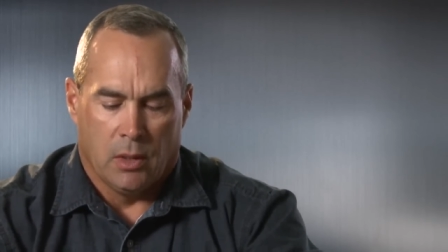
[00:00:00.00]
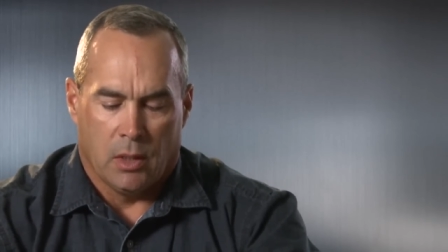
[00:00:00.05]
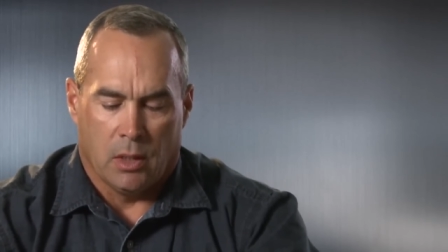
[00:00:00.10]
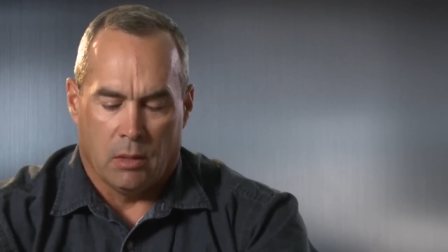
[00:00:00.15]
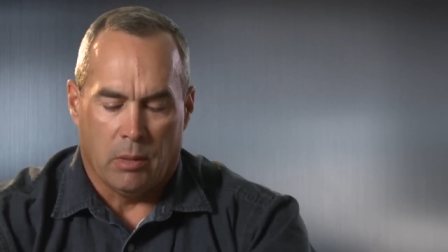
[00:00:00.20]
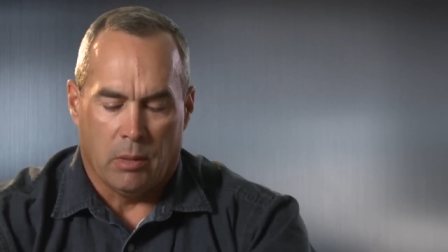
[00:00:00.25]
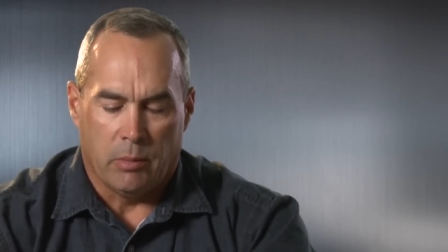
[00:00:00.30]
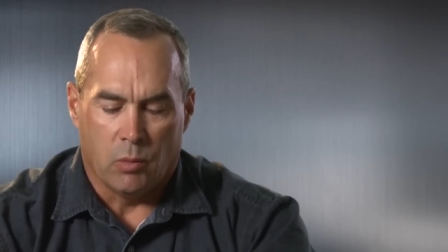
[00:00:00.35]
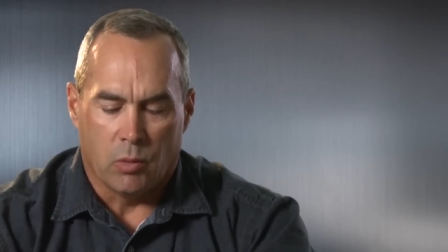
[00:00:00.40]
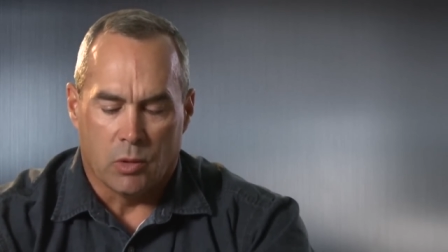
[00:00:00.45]

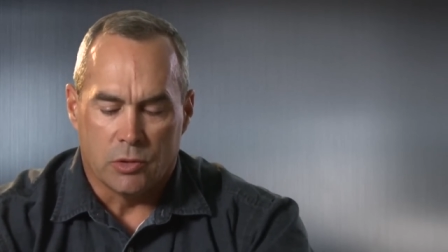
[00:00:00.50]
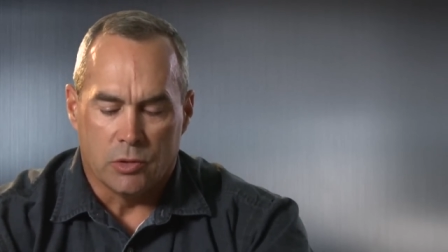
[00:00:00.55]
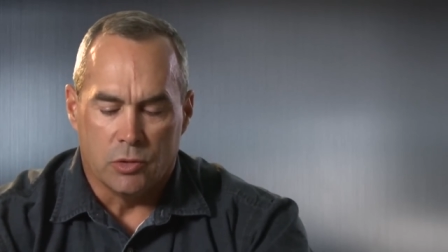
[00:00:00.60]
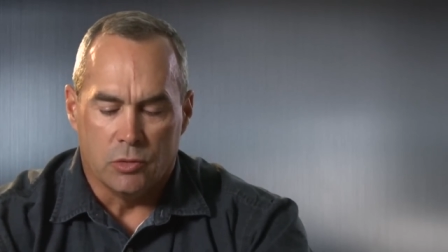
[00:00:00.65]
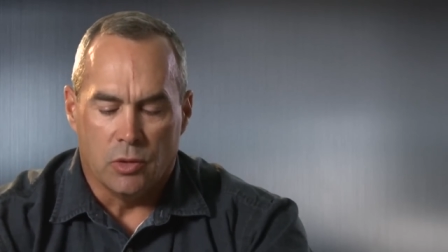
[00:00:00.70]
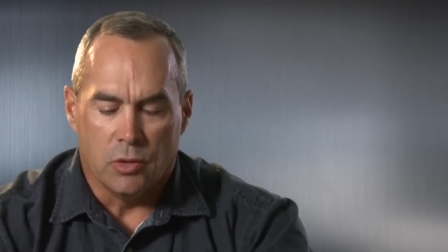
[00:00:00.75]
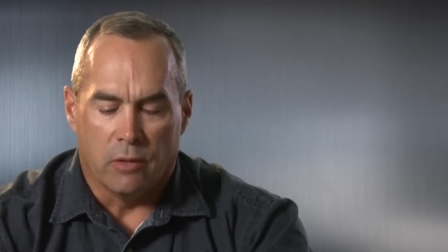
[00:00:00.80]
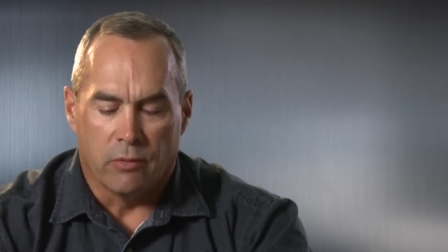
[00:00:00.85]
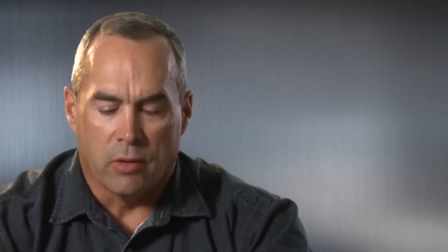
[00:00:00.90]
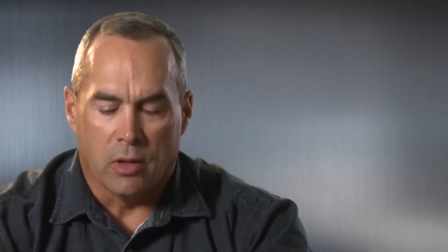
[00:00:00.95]
and maybe one or
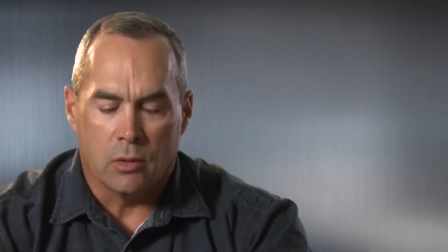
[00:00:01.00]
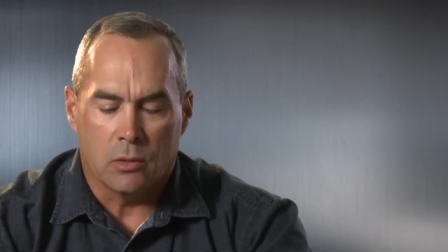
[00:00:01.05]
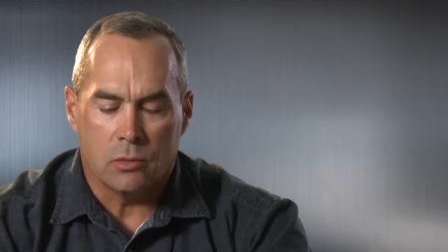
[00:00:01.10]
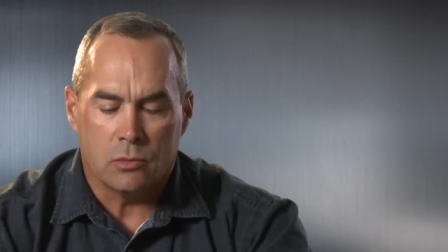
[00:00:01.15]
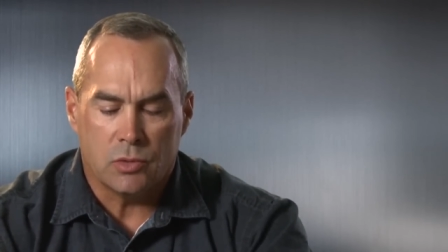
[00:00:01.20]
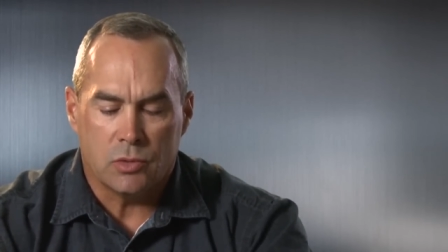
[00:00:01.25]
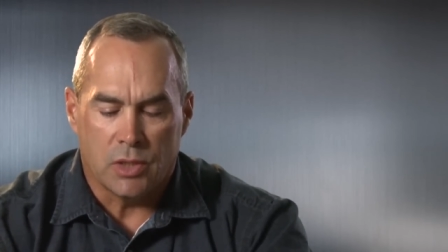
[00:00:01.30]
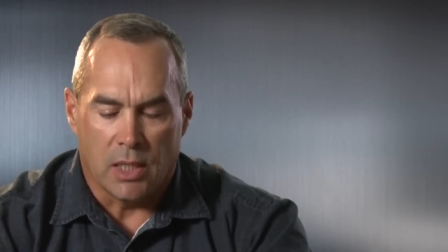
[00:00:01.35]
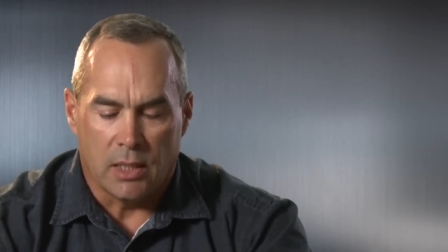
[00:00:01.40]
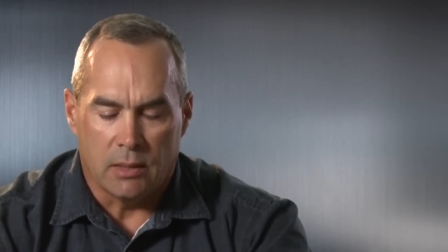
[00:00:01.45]
two of our
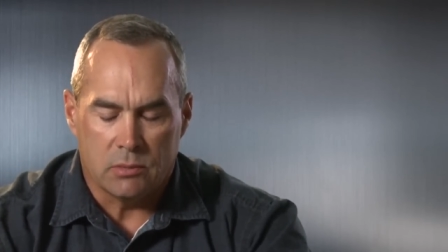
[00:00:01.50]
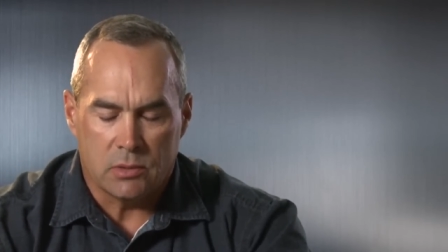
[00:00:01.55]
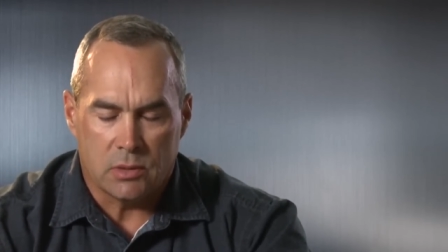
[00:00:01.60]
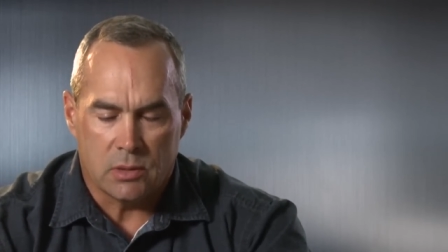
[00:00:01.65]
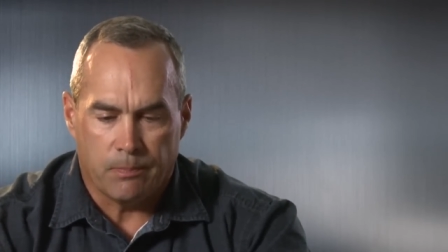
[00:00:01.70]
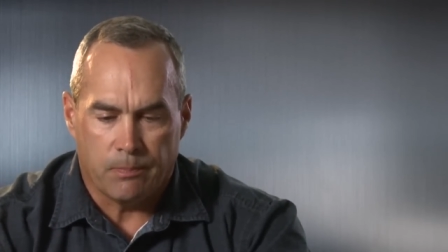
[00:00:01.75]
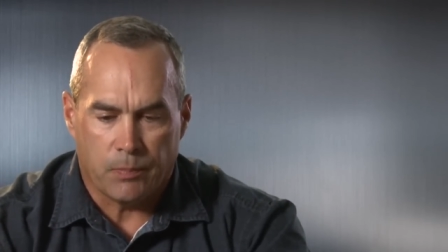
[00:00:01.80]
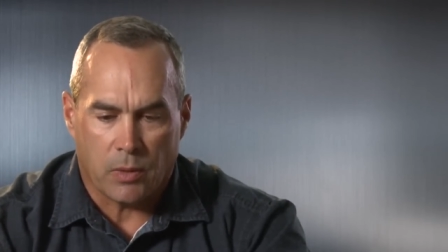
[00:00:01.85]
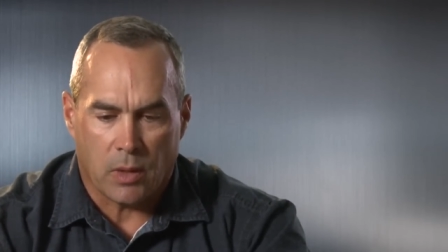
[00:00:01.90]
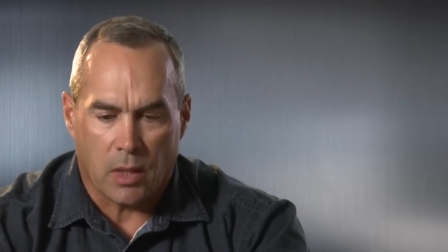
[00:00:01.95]
own
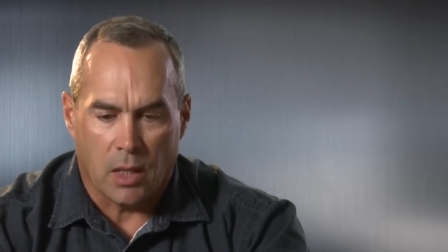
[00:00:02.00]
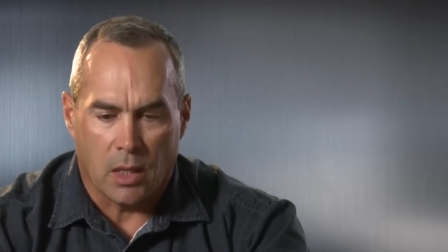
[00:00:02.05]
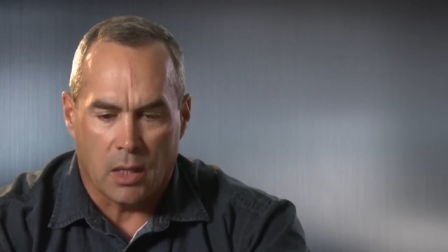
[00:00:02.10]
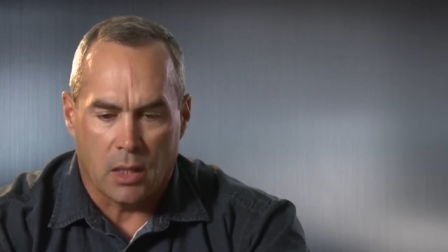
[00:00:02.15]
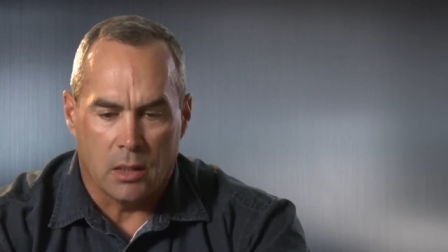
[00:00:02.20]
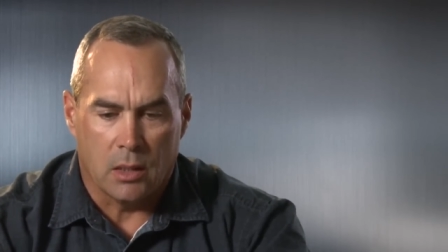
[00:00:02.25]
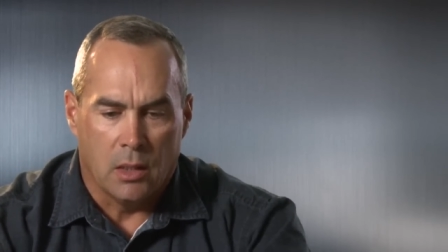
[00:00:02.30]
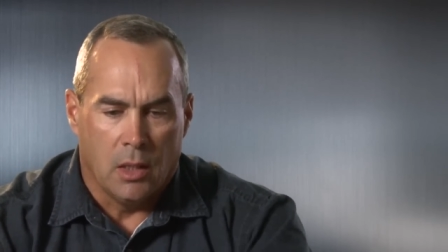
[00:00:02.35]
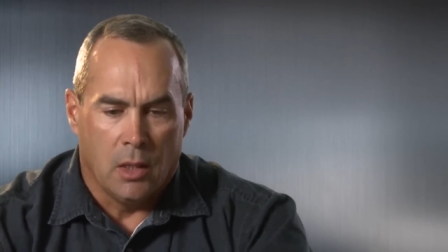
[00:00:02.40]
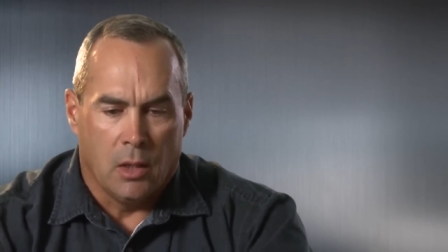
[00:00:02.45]
teams,
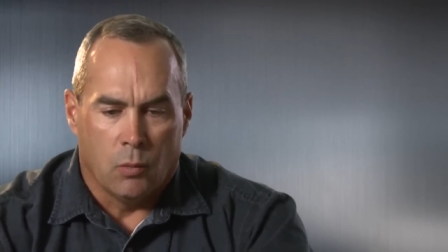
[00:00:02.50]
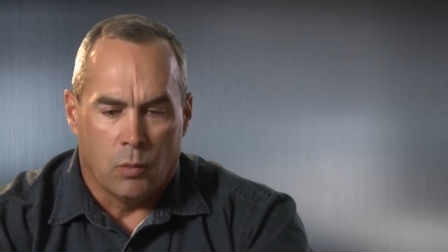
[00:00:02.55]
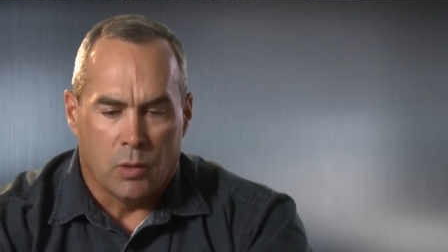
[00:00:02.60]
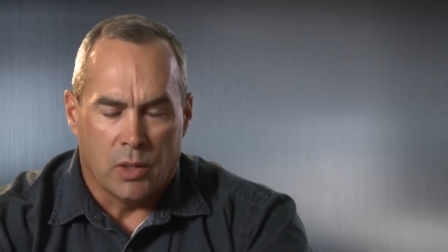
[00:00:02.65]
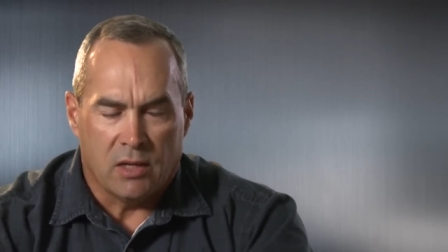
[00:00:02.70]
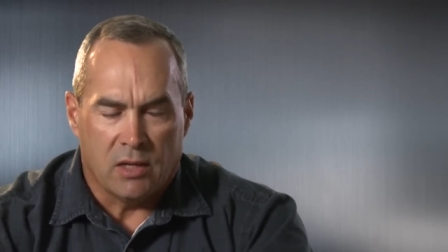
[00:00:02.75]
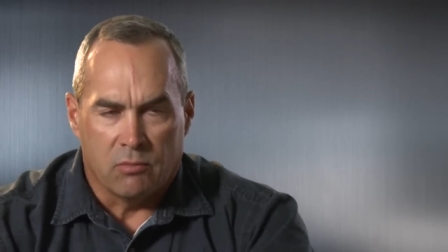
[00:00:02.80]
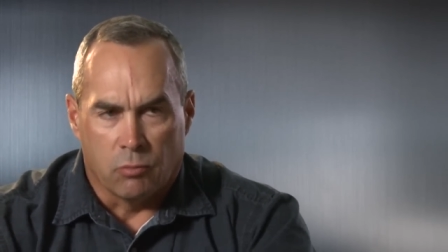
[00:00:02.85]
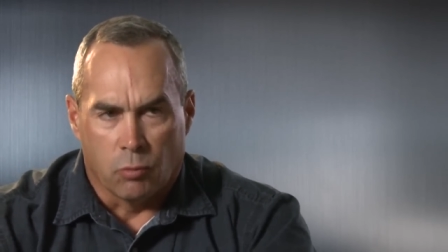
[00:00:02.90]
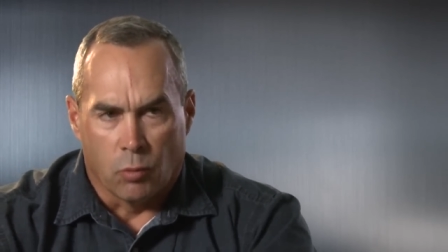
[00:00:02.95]
and we'd have